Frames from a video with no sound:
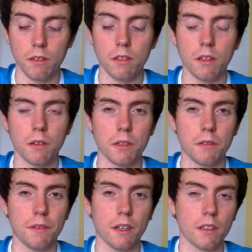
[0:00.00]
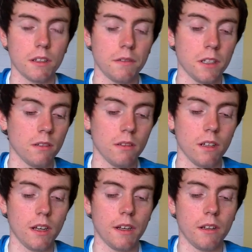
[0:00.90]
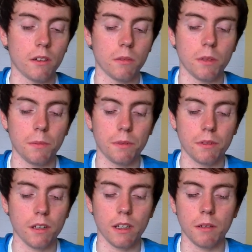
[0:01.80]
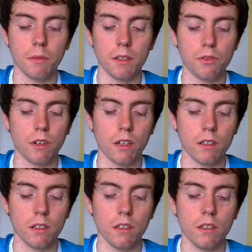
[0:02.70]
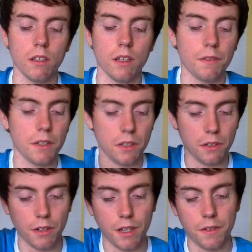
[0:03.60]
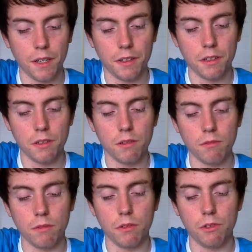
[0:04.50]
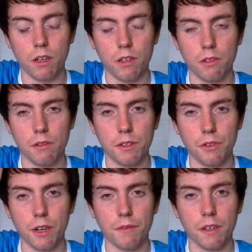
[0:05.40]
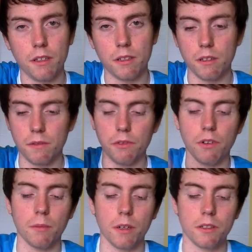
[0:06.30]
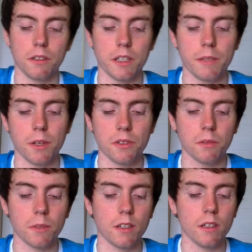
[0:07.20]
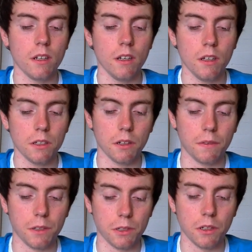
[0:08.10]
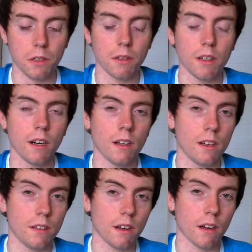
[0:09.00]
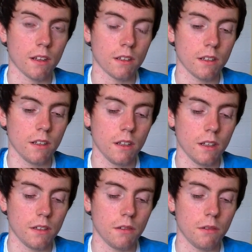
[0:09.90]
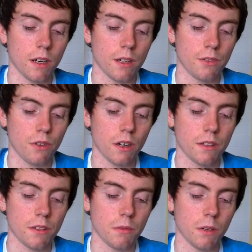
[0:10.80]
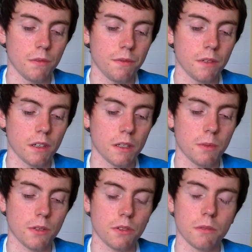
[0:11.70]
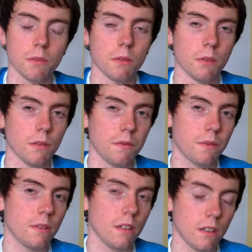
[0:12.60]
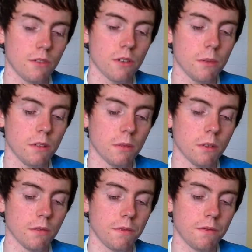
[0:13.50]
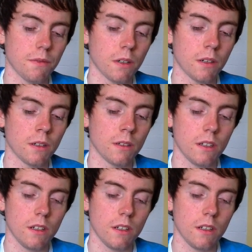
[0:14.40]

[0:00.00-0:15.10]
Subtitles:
you know his effect if you don't look him up when you draw. If he's in your graveyard, when you draw during your draw phase, if you draw a monster you can special summon it. So if you're stuck with a Lila in your hand and you draw into Wolf, you can special summon the Wolf, tribute the Wolf for